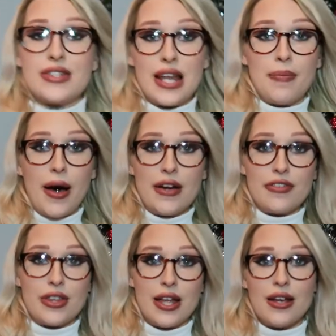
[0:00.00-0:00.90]
said about
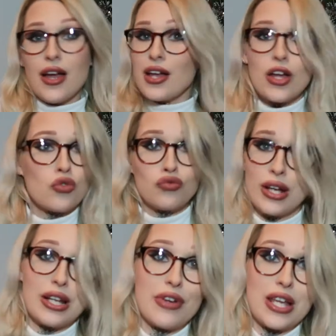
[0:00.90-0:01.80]
everything.
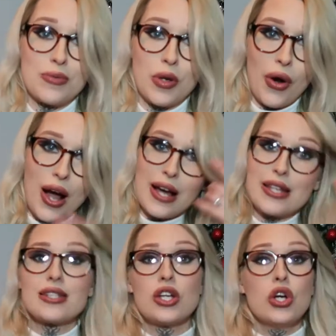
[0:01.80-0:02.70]
Really reasonably
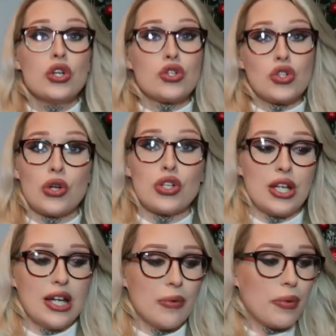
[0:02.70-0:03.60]
priced, so
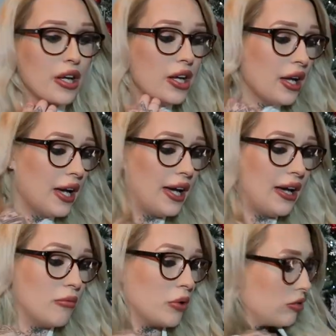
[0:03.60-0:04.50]
cheap.
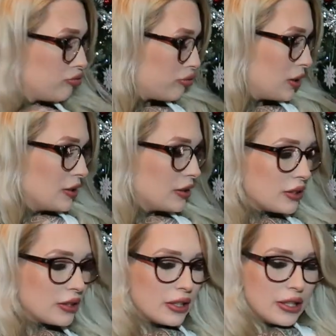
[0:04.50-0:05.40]
Um,
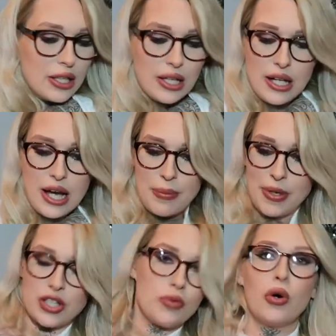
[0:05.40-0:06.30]
I
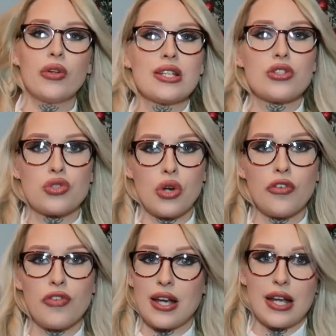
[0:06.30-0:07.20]
picked up all this
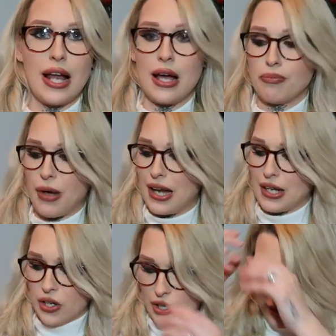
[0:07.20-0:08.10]
stuff and it like
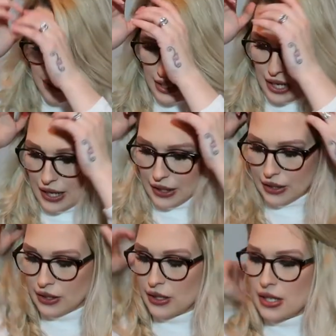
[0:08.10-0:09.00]
barely cost like,
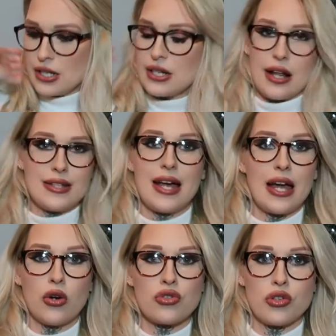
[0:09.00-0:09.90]
I'd
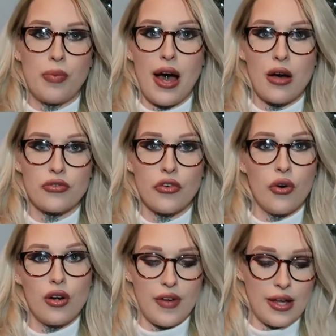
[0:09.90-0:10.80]
say £100 for
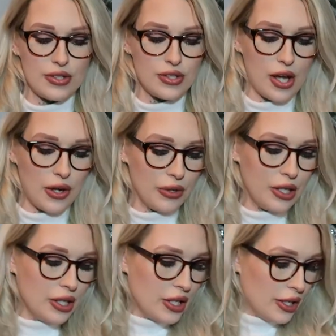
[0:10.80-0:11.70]
all of it. So
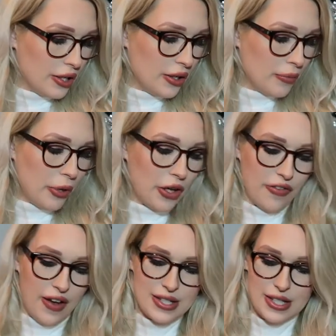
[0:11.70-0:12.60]

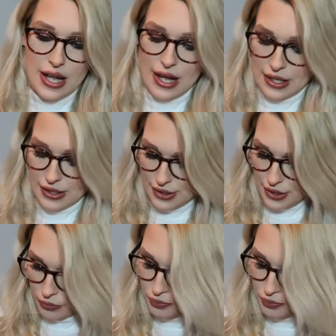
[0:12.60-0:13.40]
perfect and